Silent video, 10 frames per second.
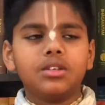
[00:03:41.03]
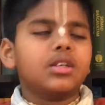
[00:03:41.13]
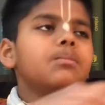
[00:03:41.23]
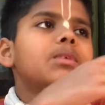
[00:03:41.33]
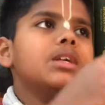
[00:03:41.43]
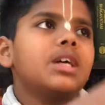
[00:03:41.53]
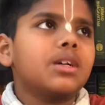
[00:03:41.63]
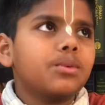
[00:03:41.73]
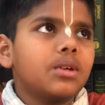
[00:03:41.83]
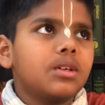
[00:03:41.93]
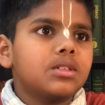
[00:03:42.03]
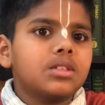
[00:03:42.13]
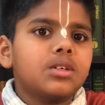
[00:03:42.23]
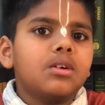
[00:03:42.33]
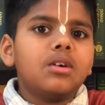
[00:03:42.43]
you can play that one
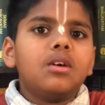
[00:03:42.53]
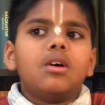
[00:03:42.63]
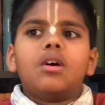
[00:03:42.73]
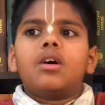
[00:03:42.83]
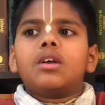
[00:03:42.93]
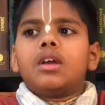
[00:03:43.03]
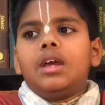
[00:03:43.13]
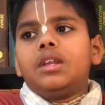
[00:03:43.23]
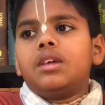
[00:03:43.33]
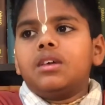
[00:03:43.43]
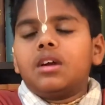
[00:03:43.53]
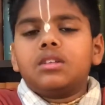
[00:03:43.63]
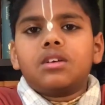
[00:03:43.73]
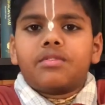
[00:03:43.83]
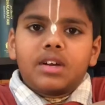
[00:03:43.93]
also or any
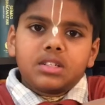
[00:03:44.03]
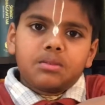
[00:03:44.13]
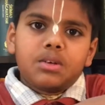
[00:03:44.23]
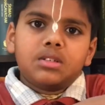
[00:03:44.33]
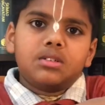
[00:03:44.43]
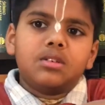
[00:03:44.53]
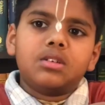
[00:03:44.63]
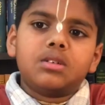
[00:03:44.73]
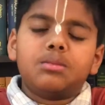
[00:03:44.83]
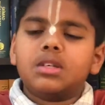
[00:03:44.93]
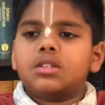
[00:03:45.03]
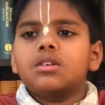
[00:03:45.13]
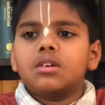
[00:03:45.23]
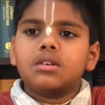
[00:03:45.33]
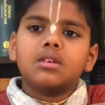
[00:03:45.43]
other fast ones you know just make
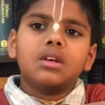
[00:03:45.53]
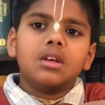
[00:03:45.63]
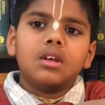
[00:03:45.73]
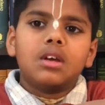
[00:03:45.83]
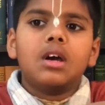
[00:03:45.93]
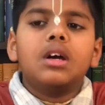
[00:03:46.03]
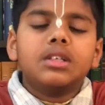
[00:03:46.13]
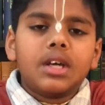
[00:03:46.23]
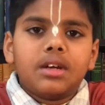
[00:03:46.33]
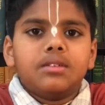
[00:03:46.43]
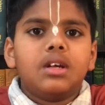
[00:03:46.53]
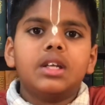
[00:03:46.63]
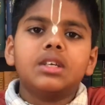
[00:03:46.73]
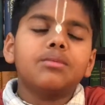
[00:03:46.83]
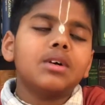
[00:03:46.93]
sure uh, yeah
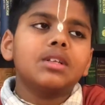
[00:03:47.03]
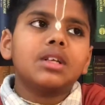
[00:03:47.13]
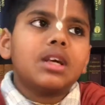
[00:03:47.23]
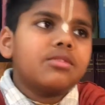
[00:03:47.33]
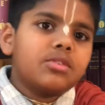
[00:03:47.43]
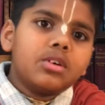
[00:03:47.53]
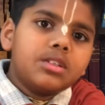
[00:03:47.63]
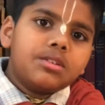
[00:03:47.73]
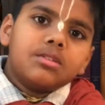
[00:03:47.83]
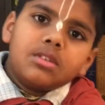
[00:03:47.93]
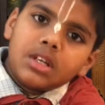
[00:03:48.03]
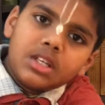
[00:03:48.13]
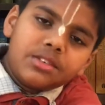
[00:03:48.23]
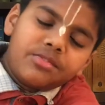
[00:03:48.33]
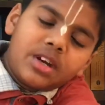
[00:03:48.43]
any one that I've taught you
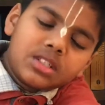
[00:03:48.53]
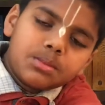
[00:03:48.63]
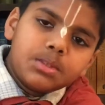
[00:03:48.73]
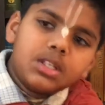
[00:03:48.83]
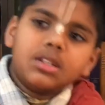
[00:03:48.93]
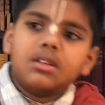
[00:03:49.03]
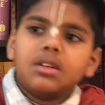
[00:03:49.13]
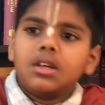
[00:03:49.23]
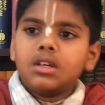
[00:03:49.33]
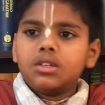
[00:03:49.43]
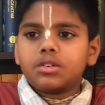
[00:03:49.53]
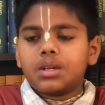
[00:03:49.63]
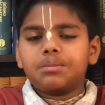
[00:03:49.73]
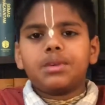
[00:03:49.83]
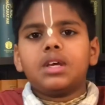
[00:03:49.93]
any fast beat you
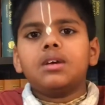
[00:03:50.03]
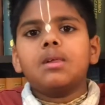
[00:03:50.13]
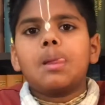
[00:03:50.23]
can play